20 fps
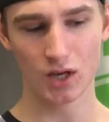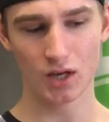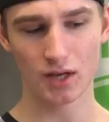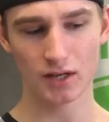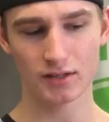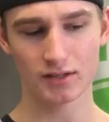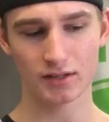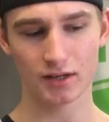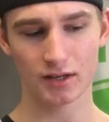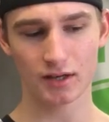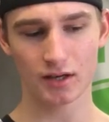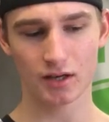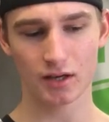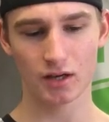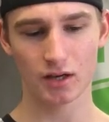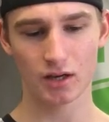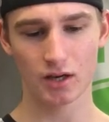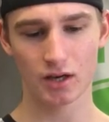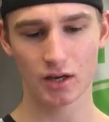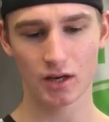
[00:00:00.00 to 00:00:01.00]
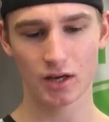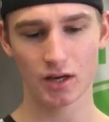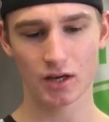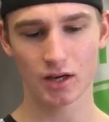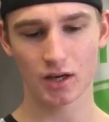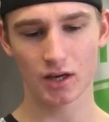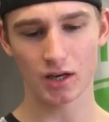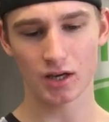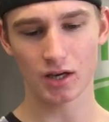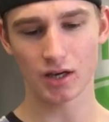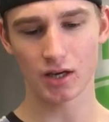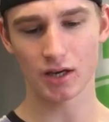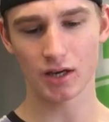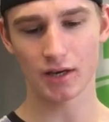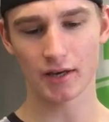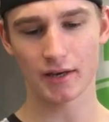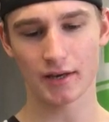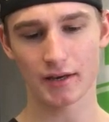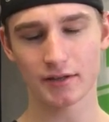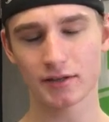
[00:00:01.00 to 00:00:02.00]
it's like,
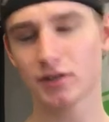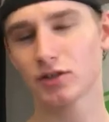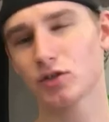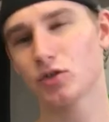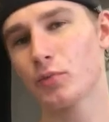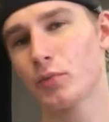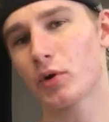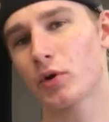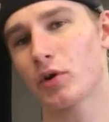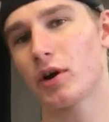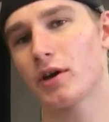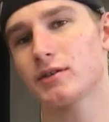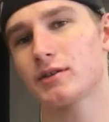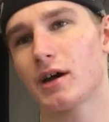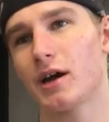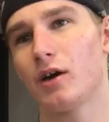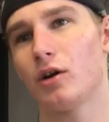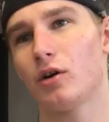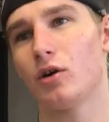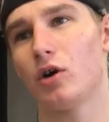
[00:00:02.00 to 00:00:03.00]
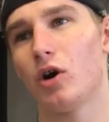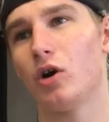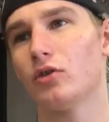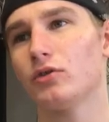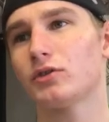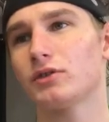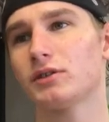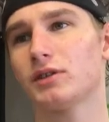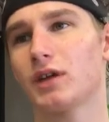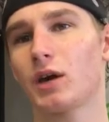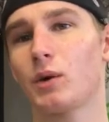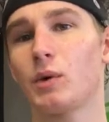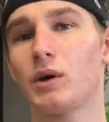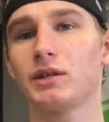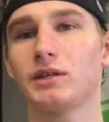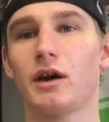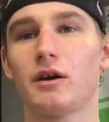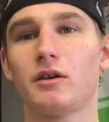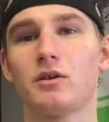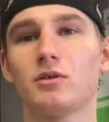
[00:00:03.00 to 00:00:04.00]
it's just super crazy how all this like went
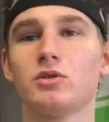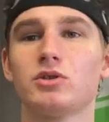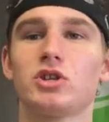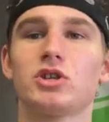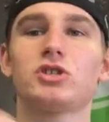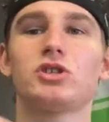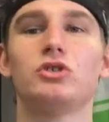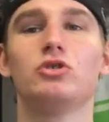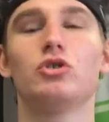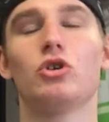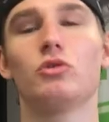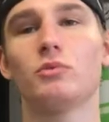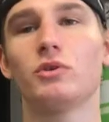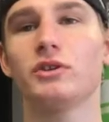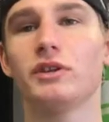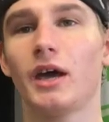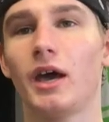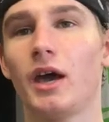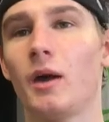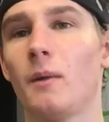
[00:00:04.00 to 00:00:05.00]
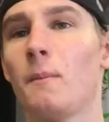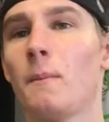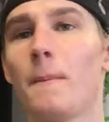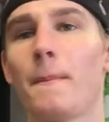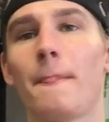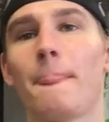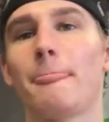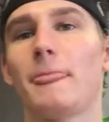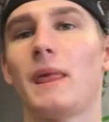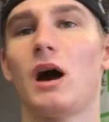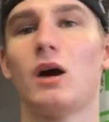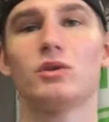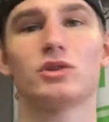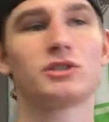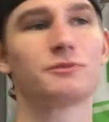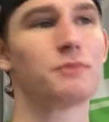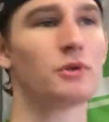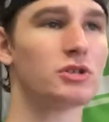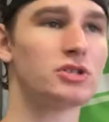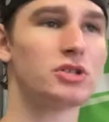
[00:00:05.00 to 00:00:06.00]
down. It was just a normal day. I was
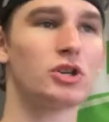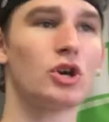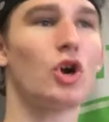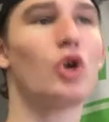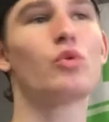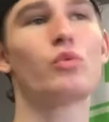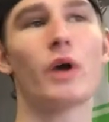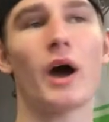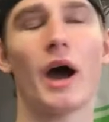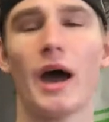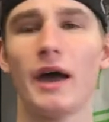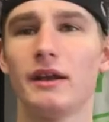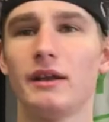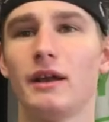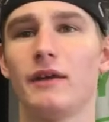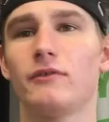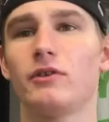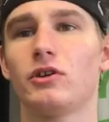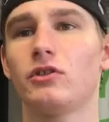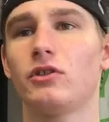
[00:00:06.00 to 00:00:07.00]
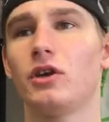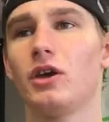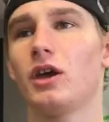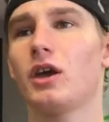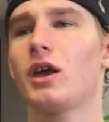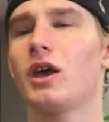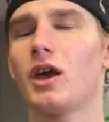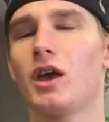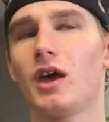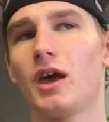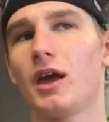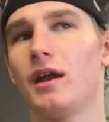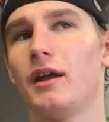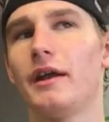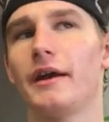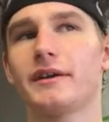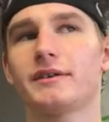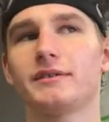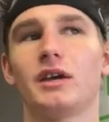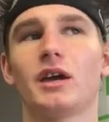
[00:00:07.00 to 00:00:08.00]
supposed to go ride and everything.
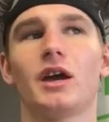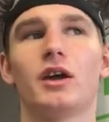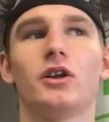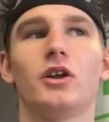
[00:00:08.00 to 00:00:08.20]
Next thing I